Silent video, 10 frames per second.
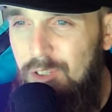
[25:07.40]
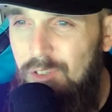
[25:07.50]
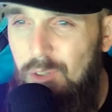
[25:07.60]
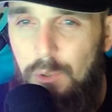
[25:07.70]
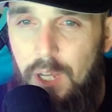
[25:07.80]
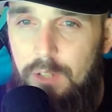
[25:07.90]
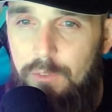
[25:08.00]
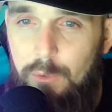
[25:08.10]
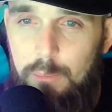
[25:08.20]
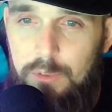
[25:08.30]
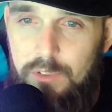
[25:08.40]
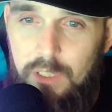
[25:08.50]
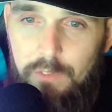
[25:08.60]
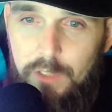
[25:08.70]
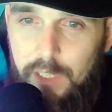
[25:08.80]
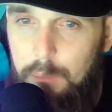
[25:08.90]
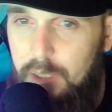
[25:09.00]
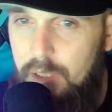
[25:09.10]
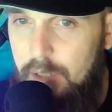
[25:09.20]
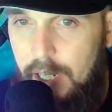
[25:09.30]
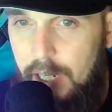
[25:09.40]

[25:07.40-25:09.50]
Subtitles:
Just hold on to him to see if he can beat